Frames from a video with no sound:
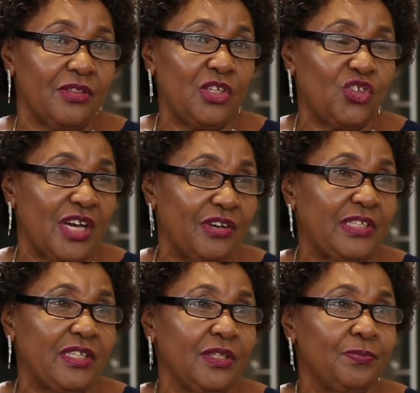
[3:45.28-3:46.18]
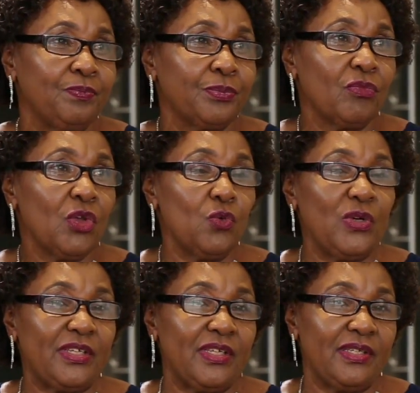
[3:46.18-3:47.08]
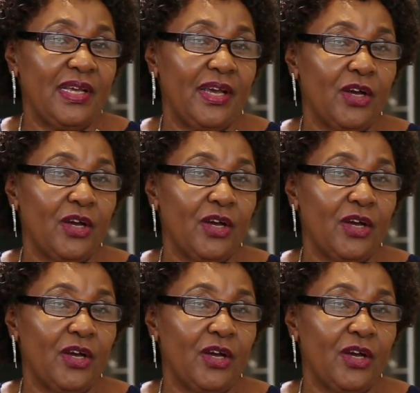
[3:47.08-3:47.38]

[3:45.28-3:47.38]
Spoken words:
this charity, which is